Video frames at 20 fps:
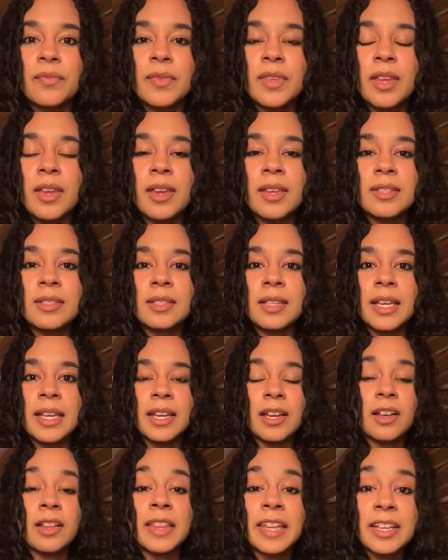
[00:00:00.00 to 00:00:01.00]
is
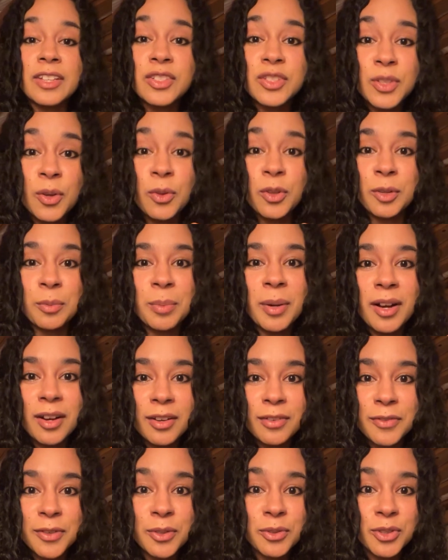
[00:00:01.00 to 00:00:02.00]
like a solar punk
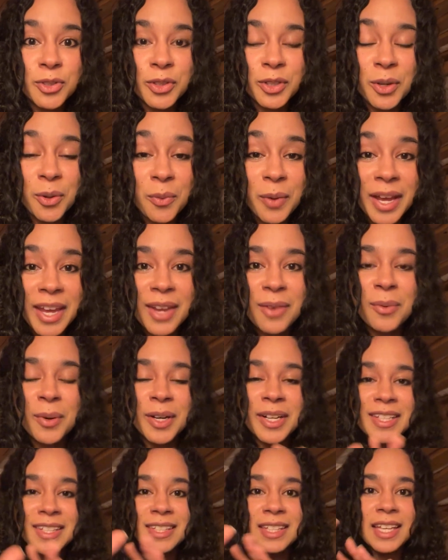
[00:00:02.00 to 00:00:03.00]
future in a way where
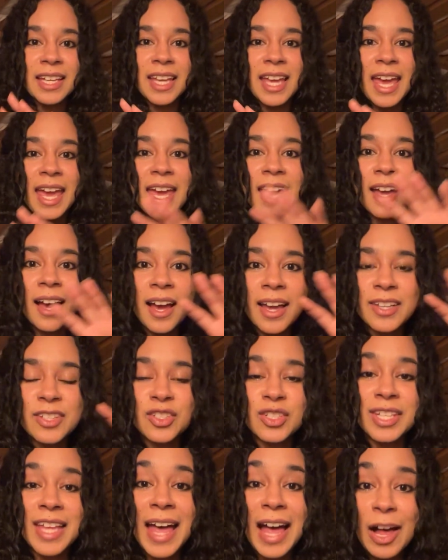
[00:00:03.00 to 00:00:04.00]
it's like AI is
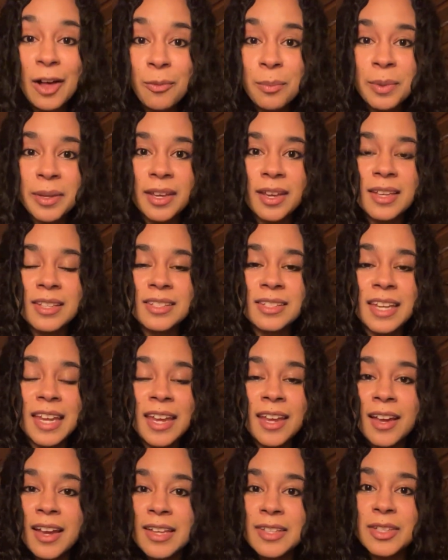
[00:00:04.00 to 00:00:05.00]
just helping us and
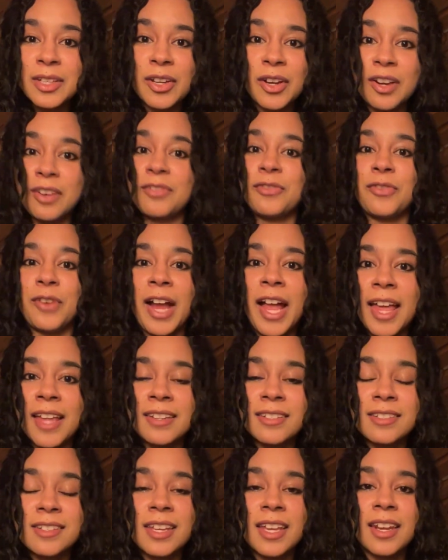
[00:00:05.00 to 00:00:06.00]
AI is like our
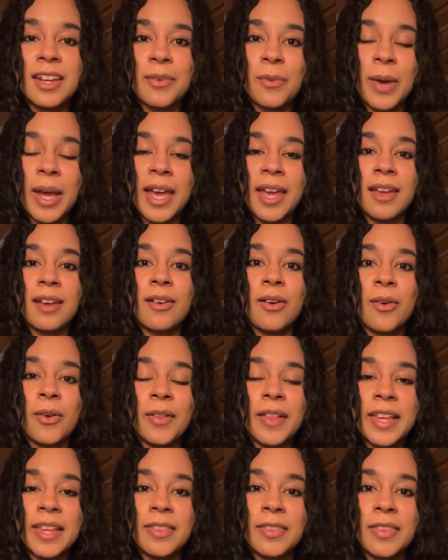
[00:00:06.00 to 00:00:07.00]
friend in a way, or
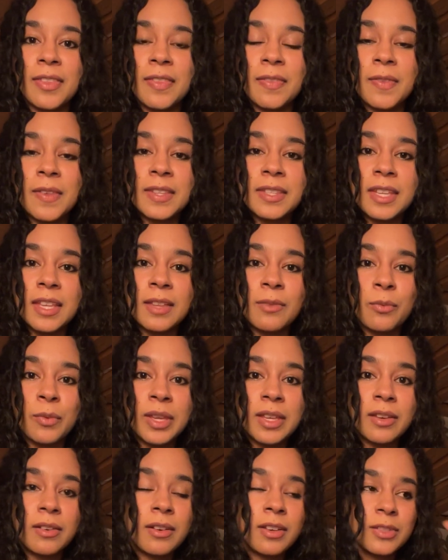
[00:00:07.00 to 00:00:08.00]
like
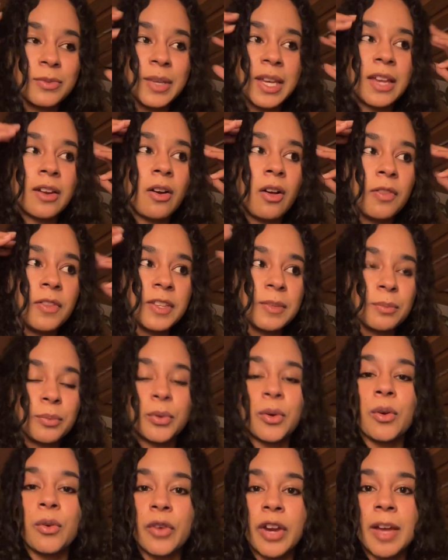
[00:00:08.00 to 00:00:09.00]
we because we had all this
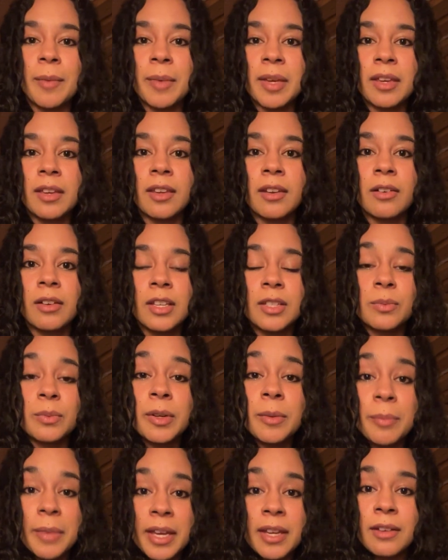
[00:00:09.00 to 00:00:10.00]
programming, you know, because
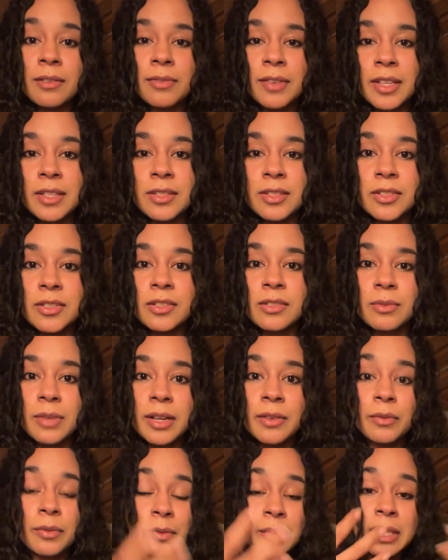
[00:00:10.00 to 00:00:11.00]
we're manifestors,
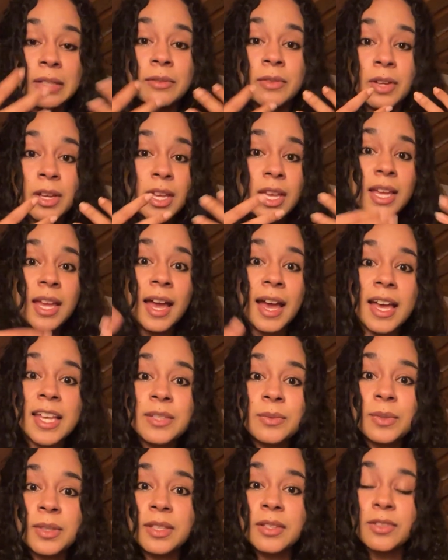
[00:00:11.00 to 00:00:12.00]
right? We as
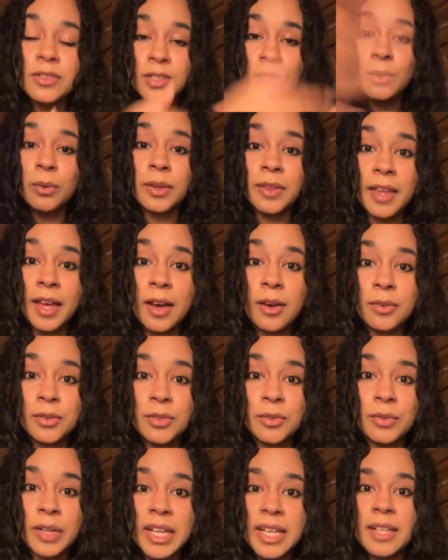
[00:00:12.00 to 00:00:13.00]
within so without,
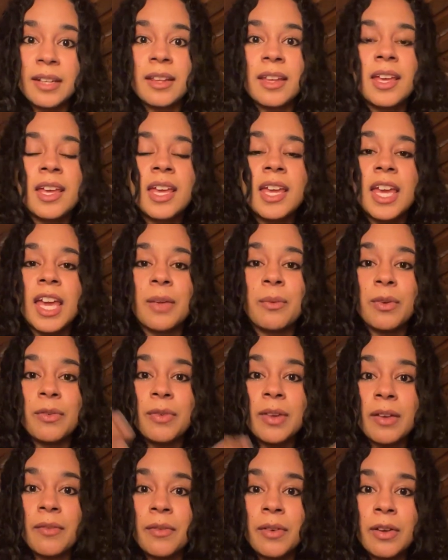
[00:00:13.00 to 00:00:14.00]
right? And if
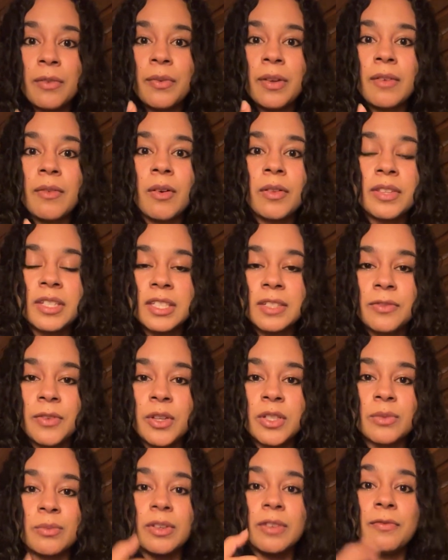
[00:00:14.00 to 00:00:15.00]
we have all these
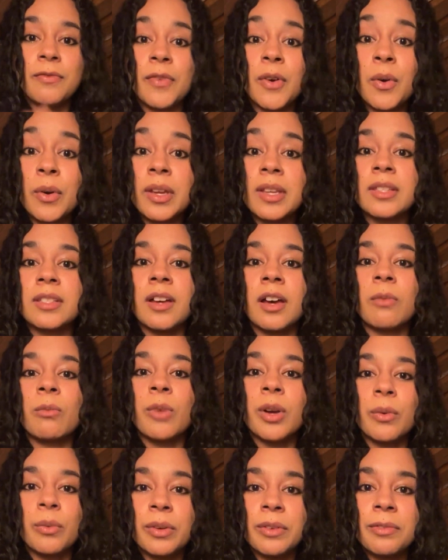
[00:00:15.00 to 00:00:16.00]
fears and we focus on
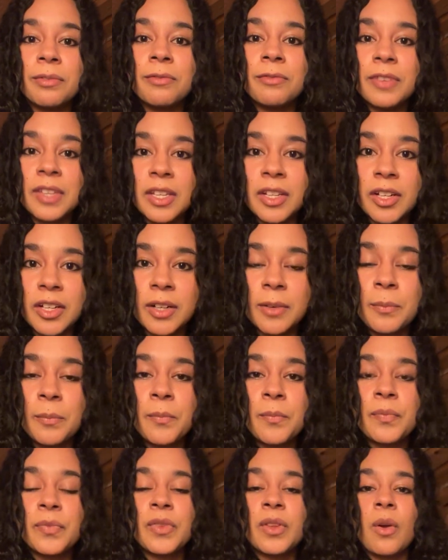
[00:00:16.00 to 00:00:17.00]
what we fear,
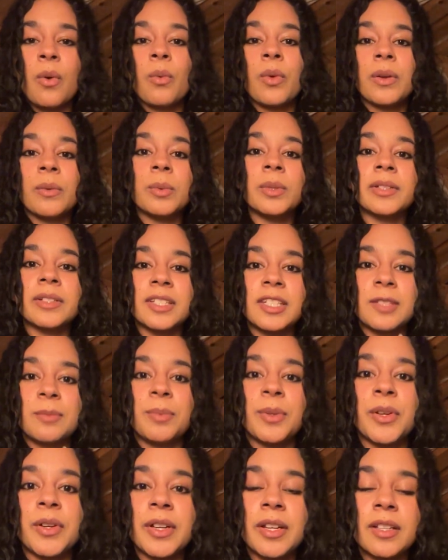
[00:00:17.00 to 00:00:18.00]
we will
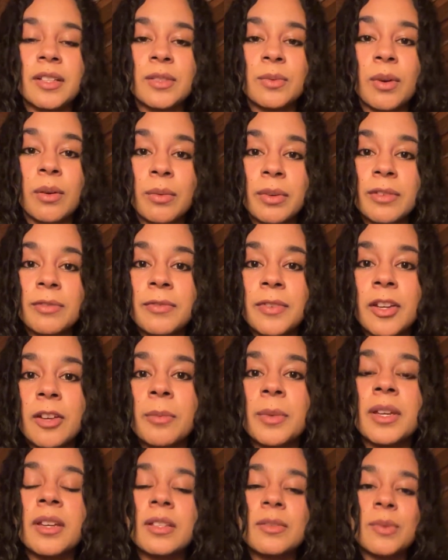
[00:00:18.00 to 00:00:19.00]
experience what we fear
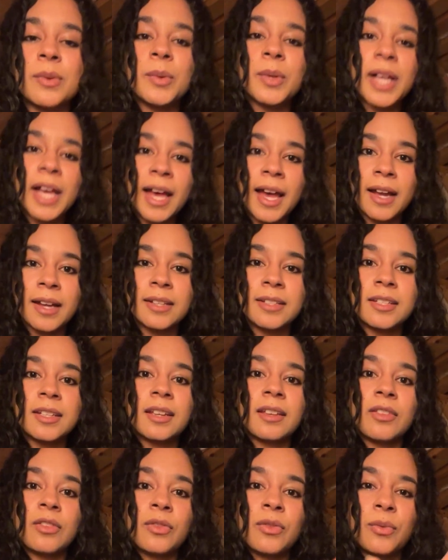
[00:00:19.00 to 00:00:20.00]
because we will act
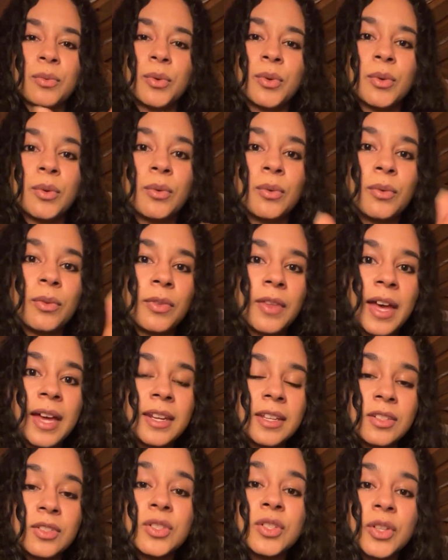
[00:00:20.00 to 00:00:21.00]
through that
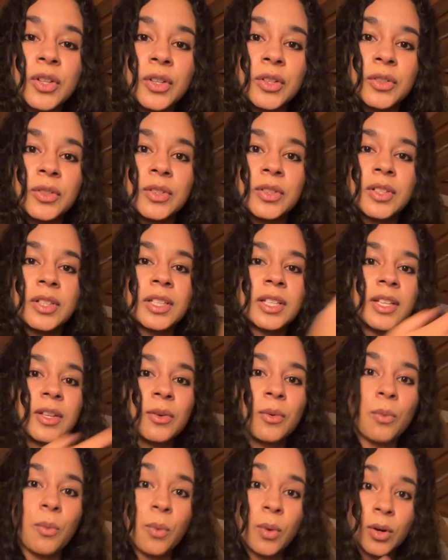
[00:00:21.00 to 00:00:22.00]
internal
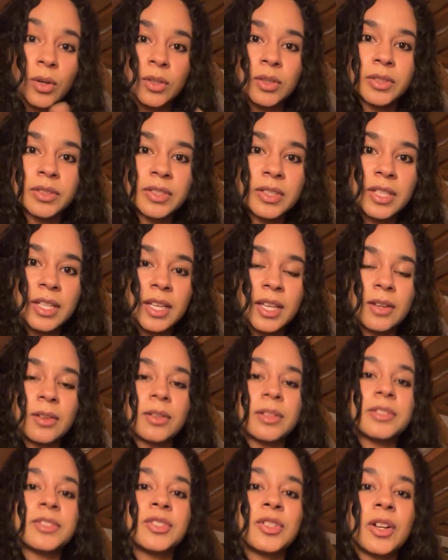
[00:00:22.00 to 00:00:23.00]
world. It'll
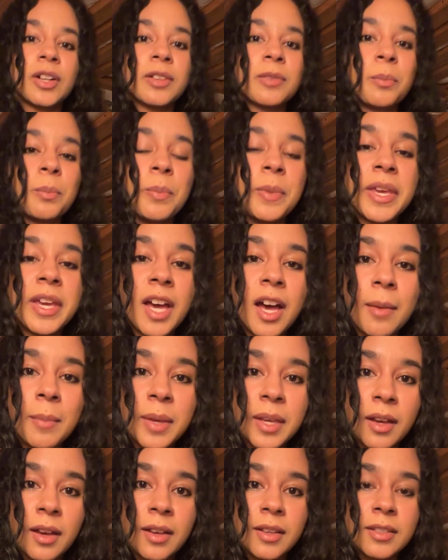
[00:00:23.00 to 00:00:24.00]
start
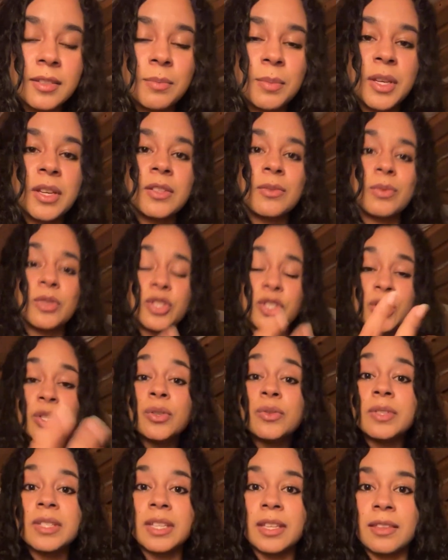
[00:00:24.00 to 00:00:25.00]
becoming us because we're
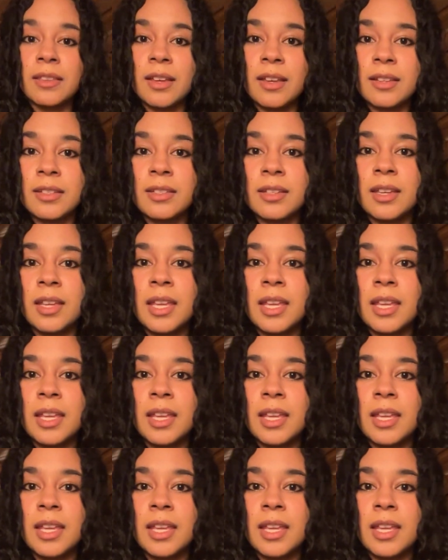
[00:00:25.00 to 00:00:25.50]
choosing that.